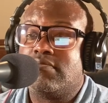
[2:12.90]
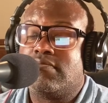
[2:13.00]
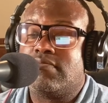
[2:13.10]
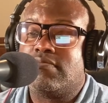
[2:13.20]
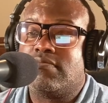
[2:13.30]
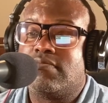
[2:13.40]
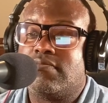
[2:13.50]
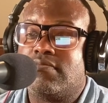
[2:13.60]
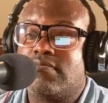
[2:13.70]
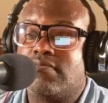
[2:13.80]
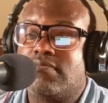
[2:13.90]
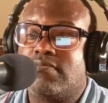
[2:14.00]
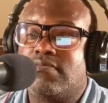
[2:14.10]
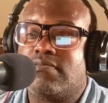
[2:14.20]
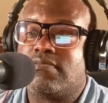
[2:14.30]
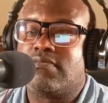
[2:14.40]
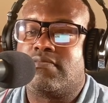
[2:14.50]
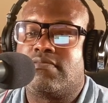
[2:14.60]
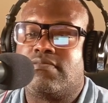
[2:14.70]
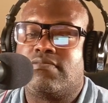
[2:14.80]

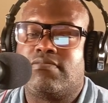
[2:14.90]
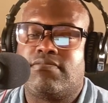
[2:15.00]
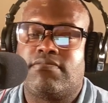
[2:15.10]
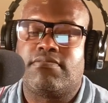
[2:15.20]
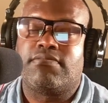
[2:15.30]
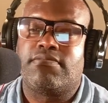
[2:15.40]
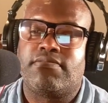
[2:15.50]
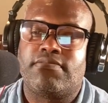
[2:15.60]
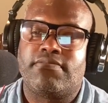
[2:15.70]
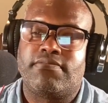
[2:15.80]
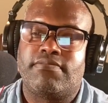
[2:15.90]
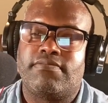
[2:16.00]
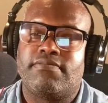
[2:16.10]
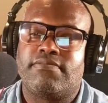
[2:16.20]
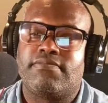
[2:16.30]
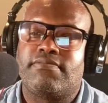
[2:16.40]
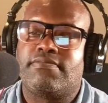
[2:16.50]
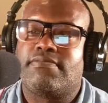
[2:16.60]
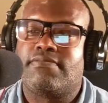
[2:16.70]
[no speech]